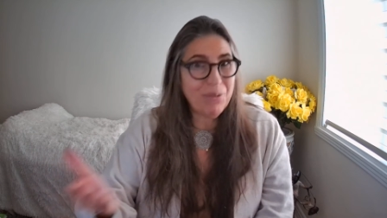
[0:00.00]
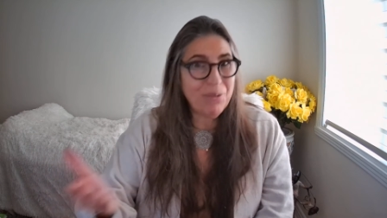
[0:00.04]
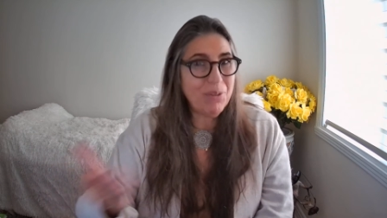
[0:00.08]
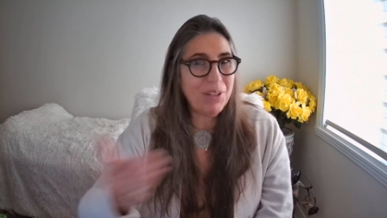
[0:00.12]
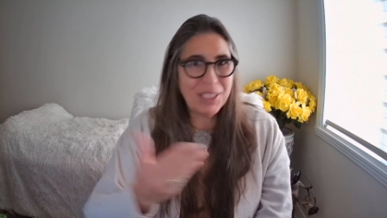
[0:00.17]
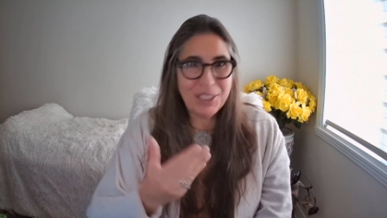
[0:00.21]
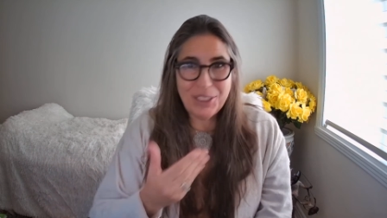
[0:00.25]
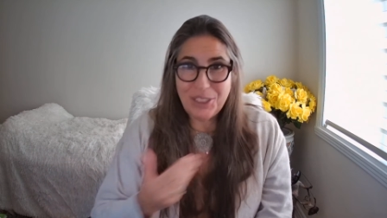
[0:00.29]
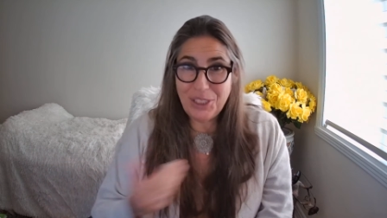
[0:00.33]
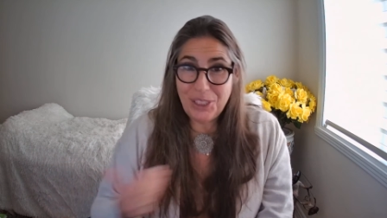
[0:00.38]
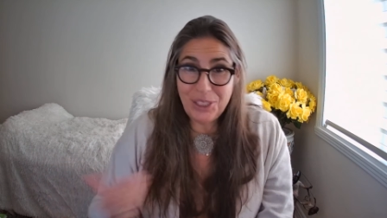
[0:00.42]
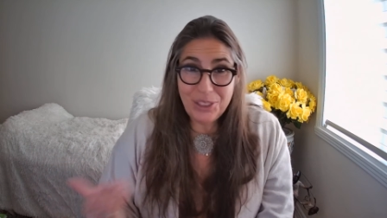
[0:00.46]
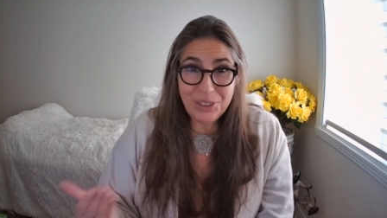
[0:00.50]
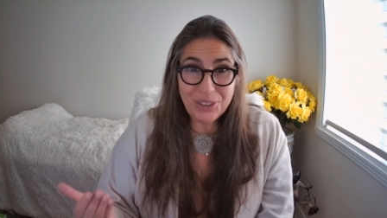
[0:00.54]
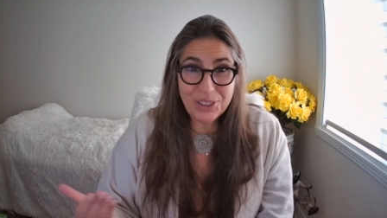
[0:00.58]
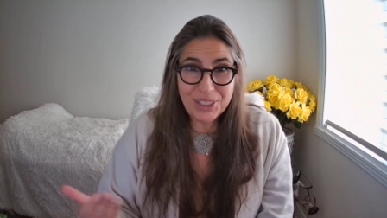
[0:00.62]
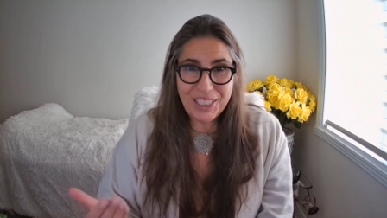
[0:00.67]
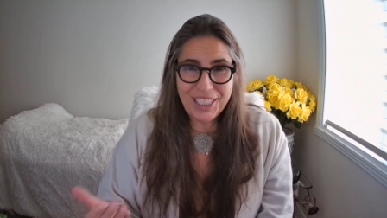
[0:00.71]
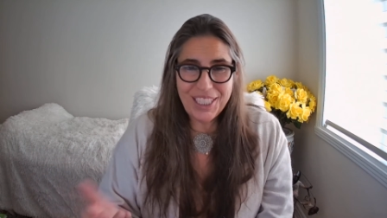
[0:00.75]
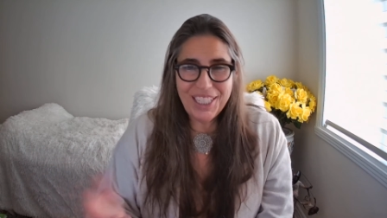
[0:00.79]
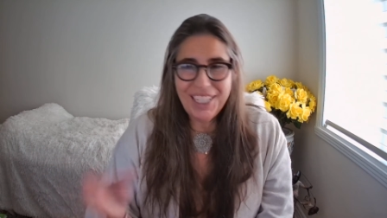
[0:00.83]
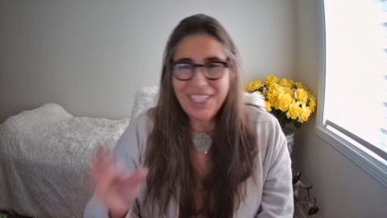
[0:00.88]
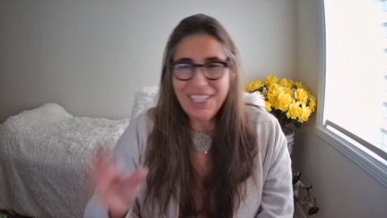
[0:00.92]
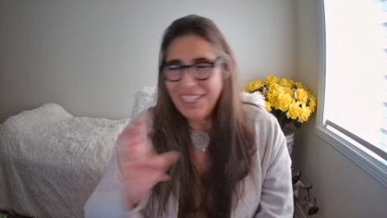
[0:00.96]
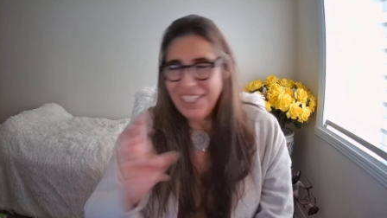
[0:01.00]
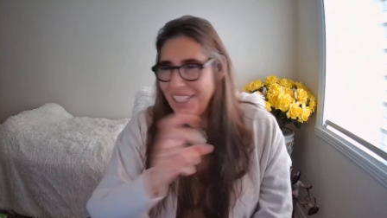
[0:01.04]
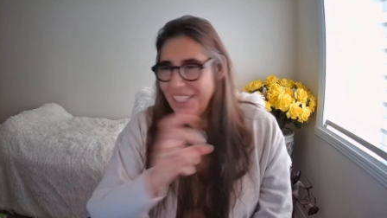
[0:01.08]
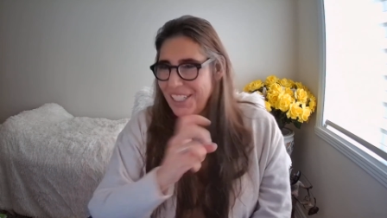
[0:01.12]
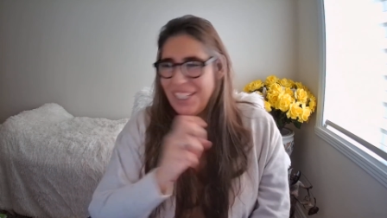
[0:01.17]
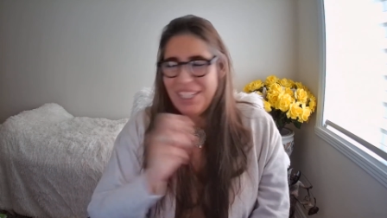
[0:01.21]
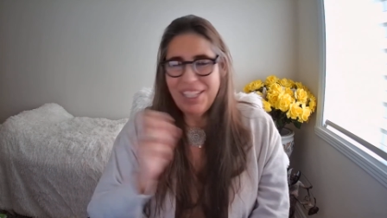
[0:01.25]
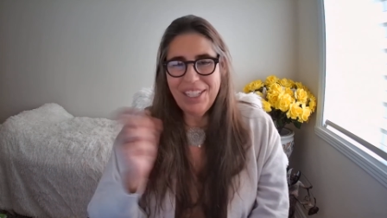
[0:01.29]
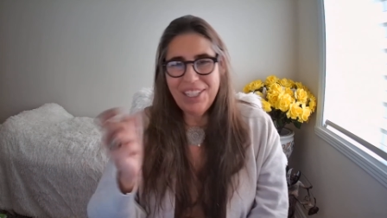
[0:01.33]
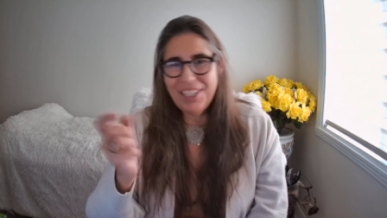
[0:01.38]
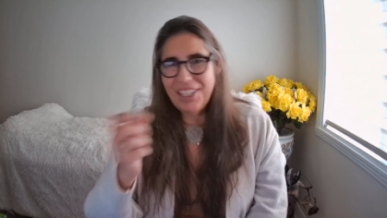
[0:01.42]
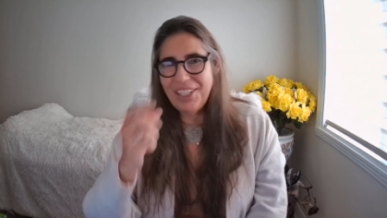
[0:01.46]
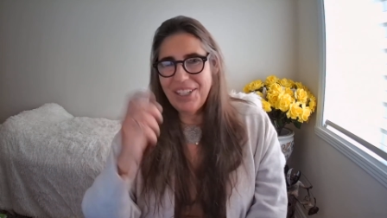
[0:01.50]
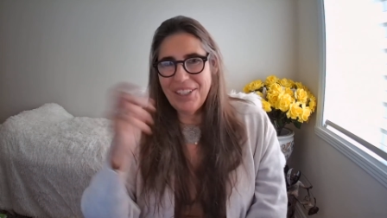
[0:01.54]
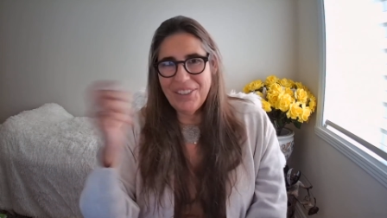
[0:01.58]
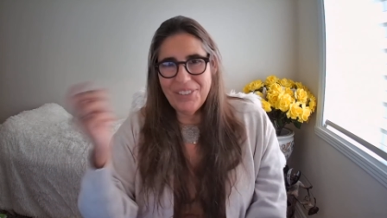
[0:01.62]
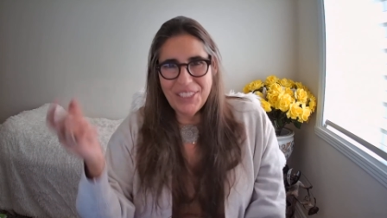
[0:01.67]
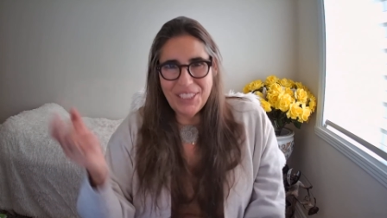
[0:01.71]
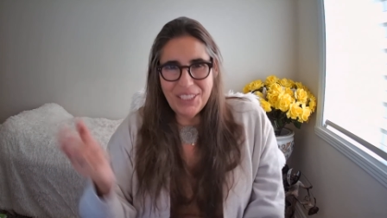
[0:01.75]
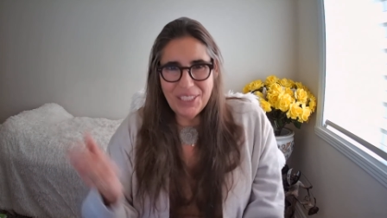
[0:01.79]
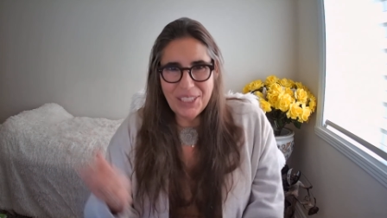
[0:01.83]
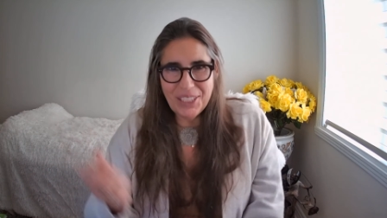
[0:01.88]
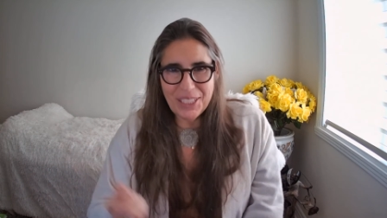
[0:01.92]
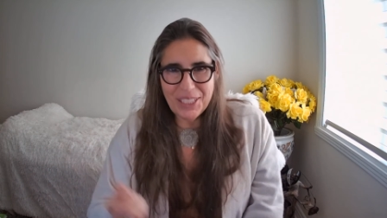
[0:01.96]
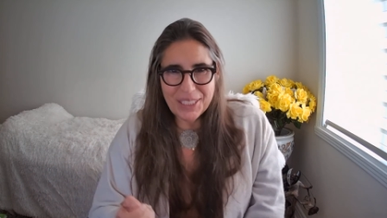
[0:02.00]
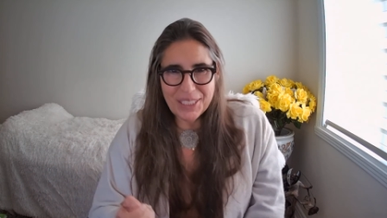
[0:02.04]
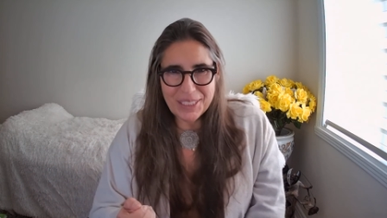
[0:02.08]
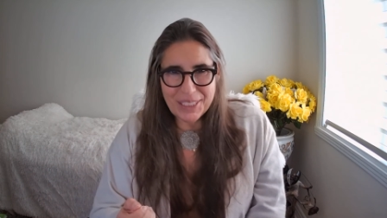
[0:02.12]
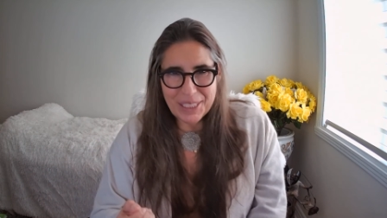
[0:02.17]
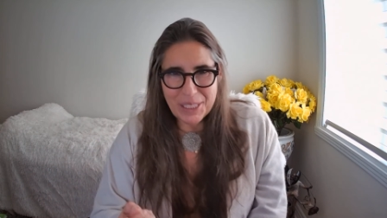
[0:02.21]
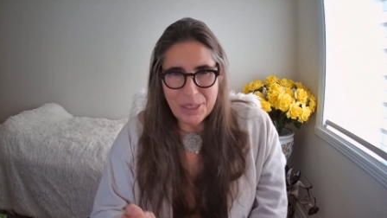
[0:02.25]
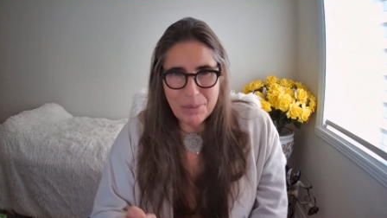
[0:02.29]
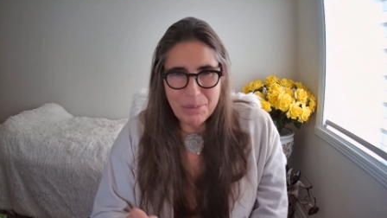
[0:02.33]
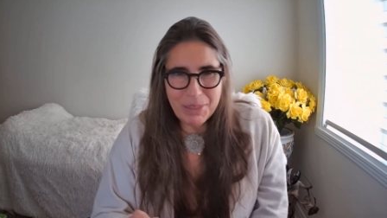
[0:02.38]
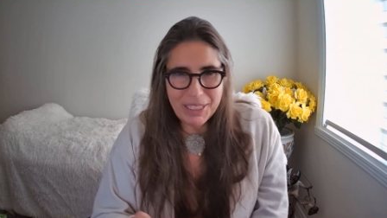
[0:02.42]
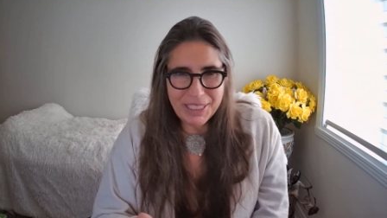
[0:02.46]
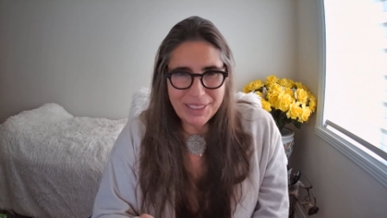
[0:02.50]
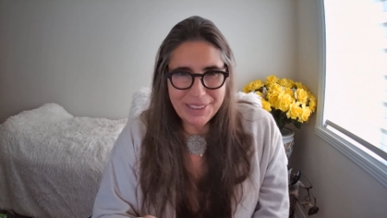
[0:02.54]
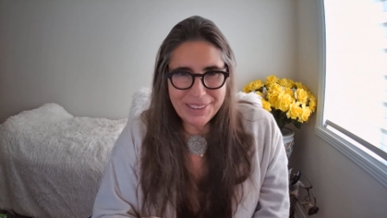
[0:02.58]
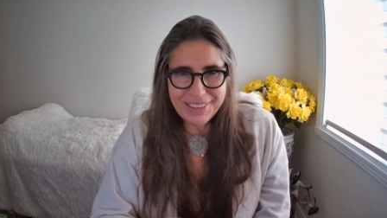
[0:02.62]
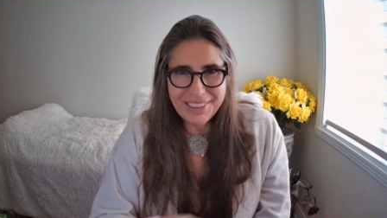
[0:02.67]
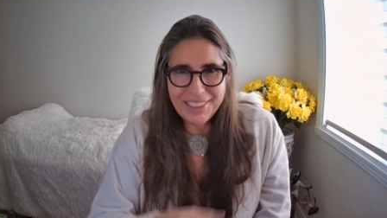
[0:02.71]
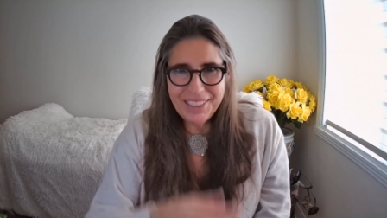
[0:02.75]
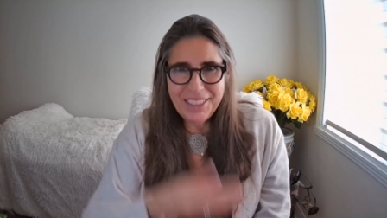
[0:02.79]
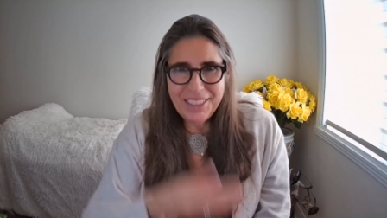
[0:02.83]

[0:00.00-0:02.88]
Whereas usually, you know, we talk a little bit,